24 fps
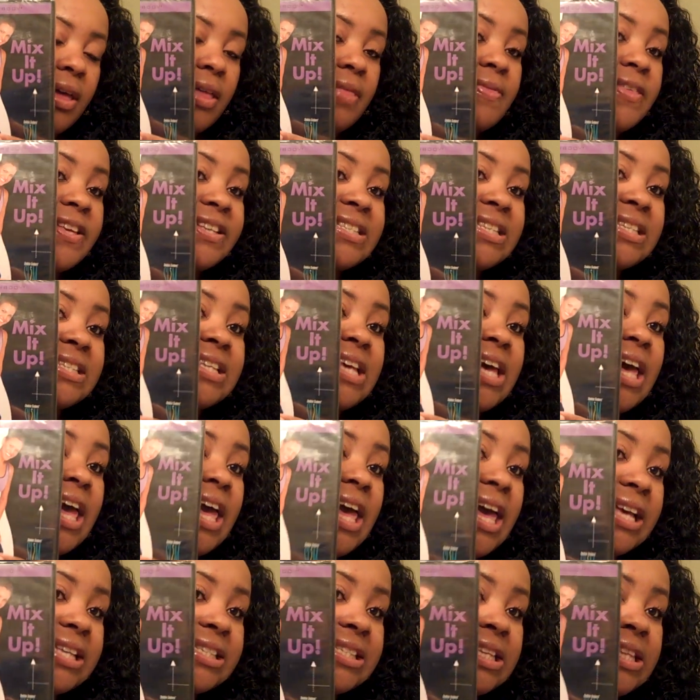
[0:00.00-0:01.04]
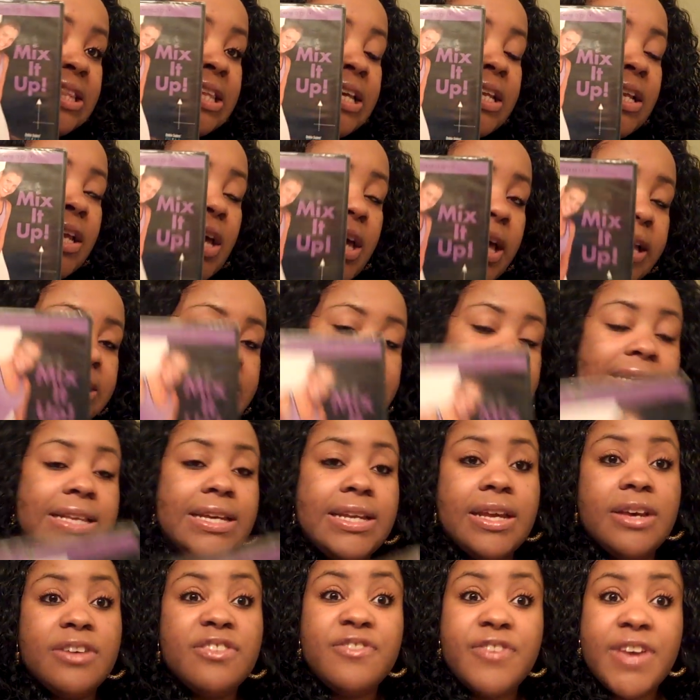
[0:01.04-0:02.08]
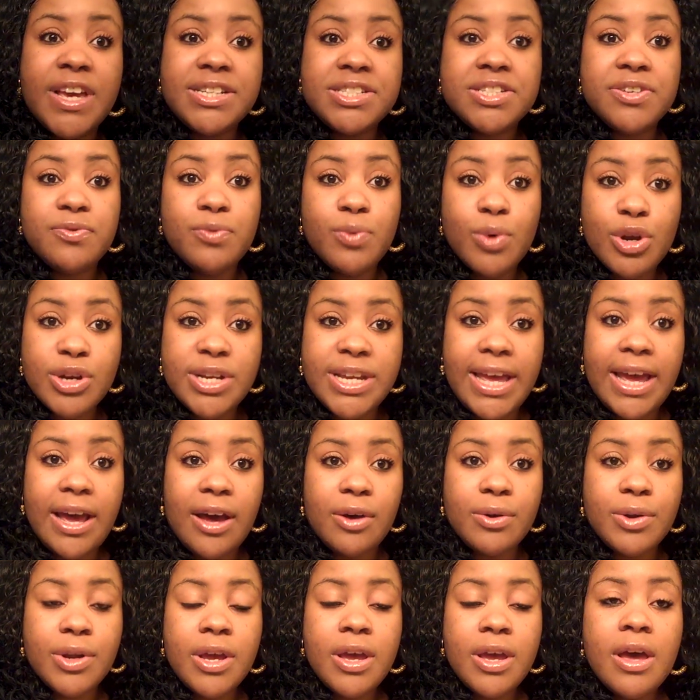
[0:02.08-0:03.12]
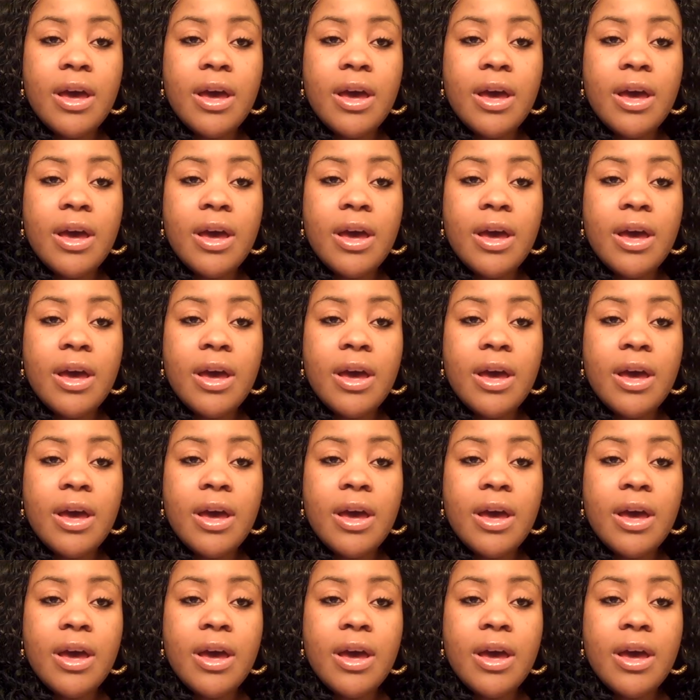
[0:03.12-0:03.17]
This is an excellent, excellent, effective workout.